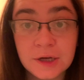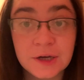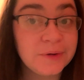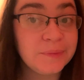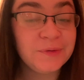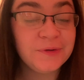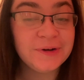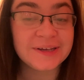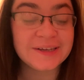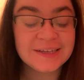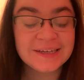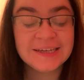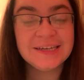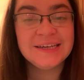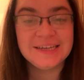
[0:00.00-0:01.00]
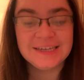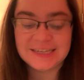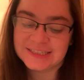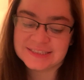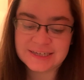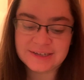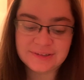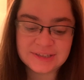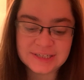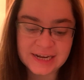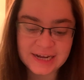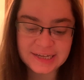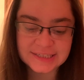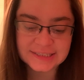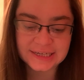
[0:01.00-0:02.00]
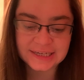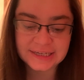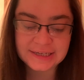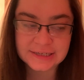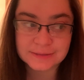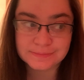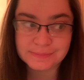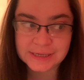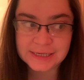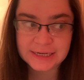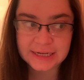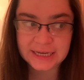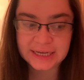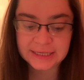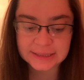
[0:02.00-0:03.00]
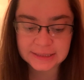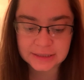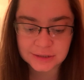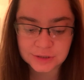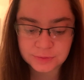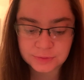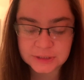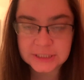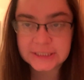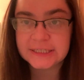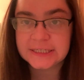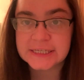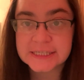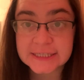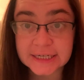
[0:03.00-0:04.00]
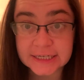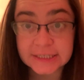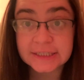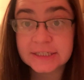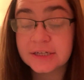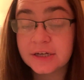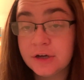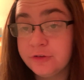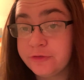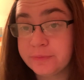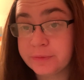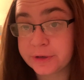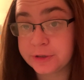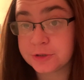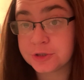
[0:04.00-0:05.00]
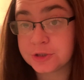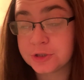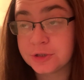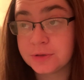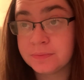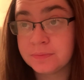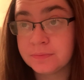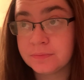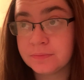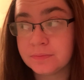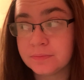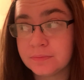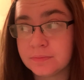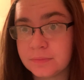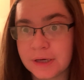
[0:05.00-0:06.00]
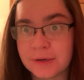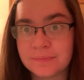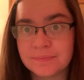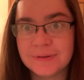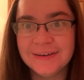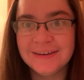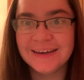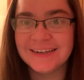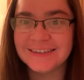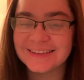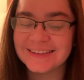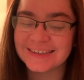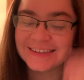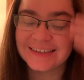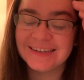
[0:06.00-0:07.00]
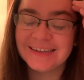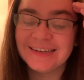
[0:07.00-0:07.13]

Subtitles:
Good morning. It's now the next day. It's Monday, the 22nd of March. Yeah, I think.